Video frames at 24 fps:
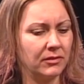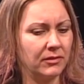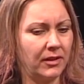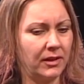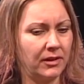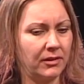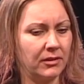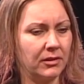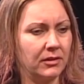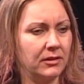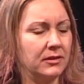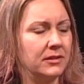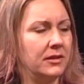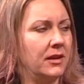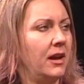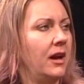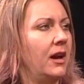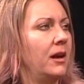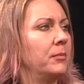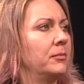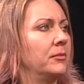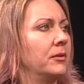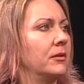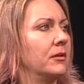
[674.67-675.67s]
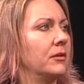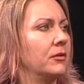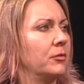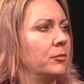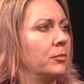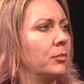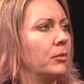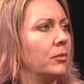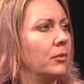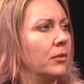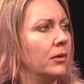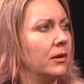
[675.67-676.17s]
that are untapped at this
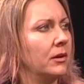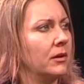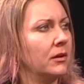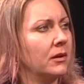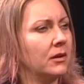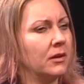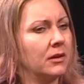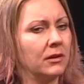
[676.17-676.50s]
point